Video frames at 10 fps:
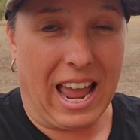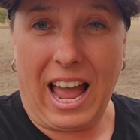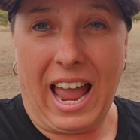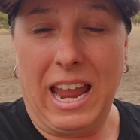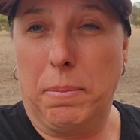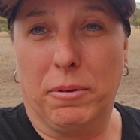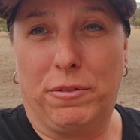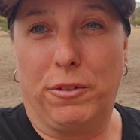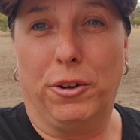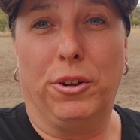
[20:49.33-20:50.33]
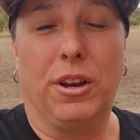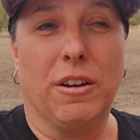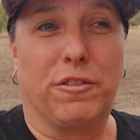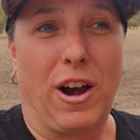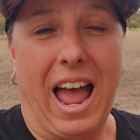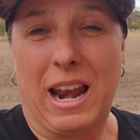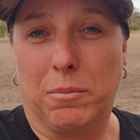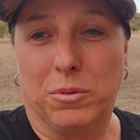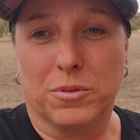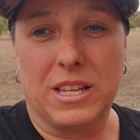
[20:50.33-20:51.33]
a heap of food for our
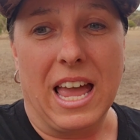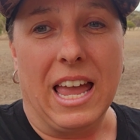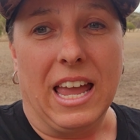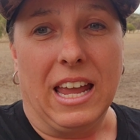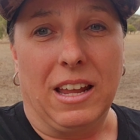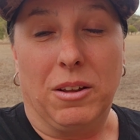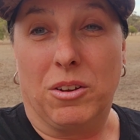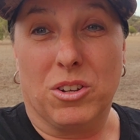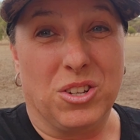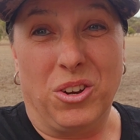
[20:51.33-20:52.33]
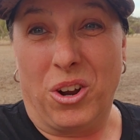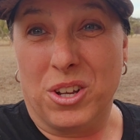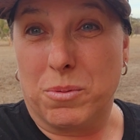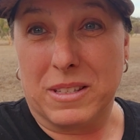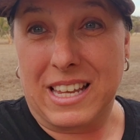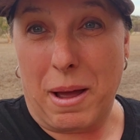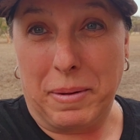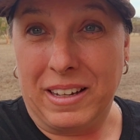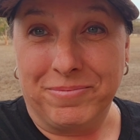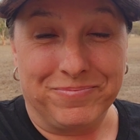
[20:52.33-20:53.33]
animals, because who knows what's
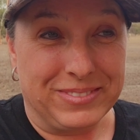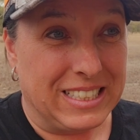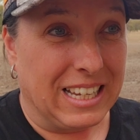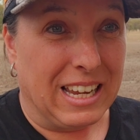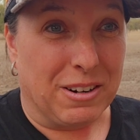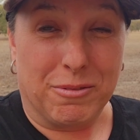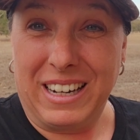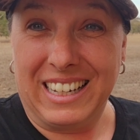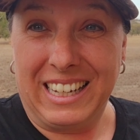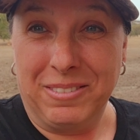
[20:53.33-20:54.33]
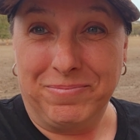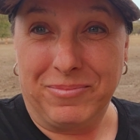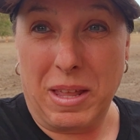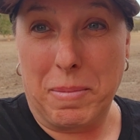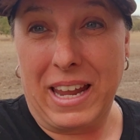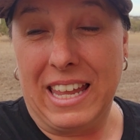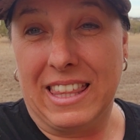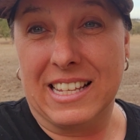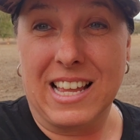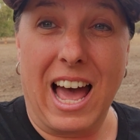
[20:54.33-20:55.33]
coming. Really, they're making
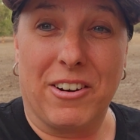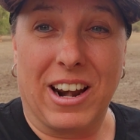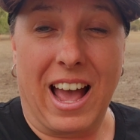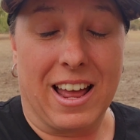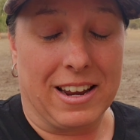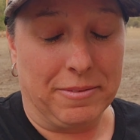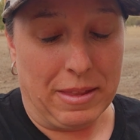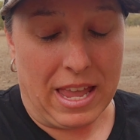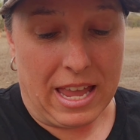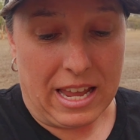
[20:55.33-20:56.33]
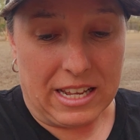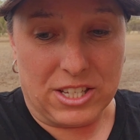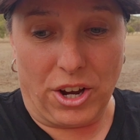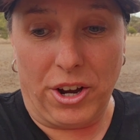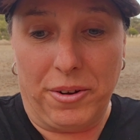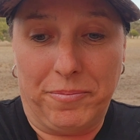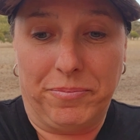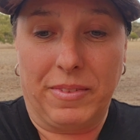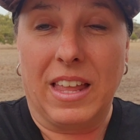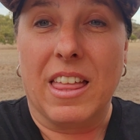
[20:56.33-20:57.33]
things harder and harder. So
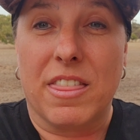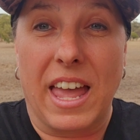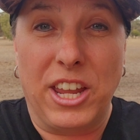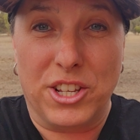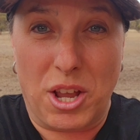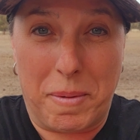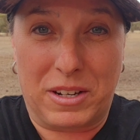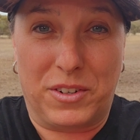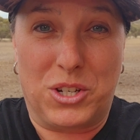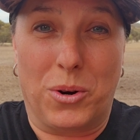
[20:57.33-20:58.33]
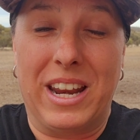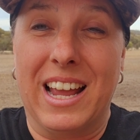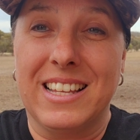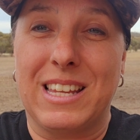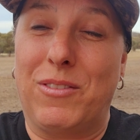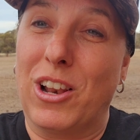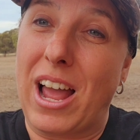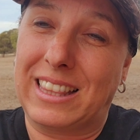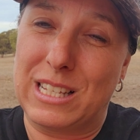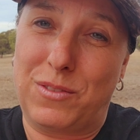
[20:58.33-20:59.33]
thank you so much for joining us. If you
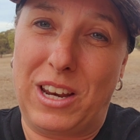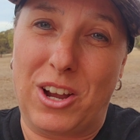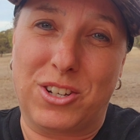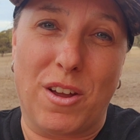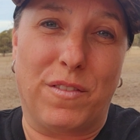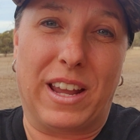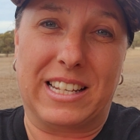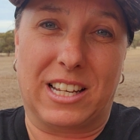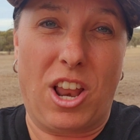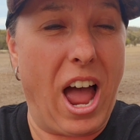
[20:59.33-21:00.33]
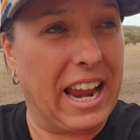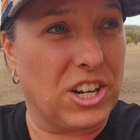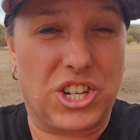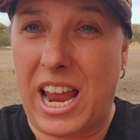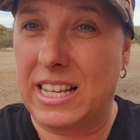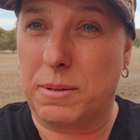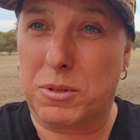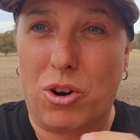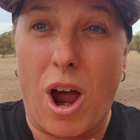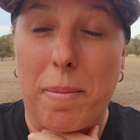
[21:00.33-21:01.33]
like this video, don't forget to like, share,
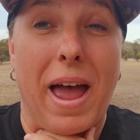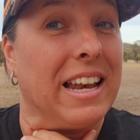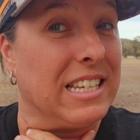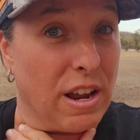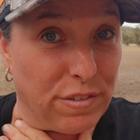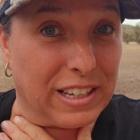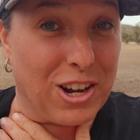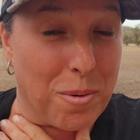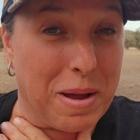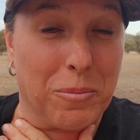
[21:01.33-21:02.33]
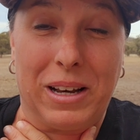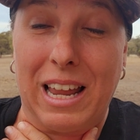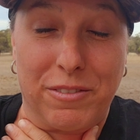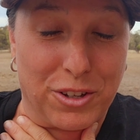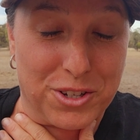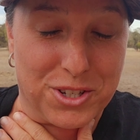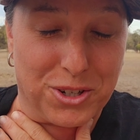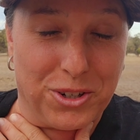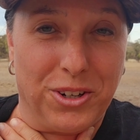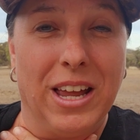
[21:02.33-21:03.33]
subscribe, and definitely comment. We love those
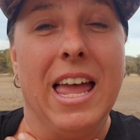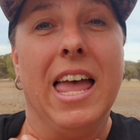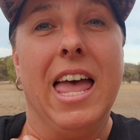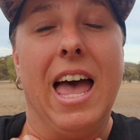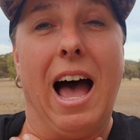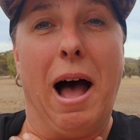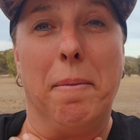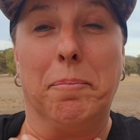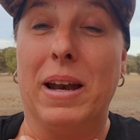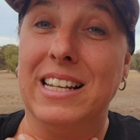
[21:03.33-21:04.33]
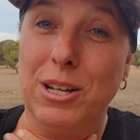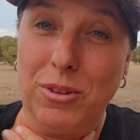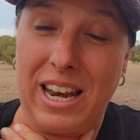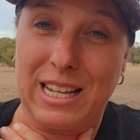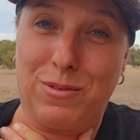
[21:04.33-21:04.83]
too. But until the next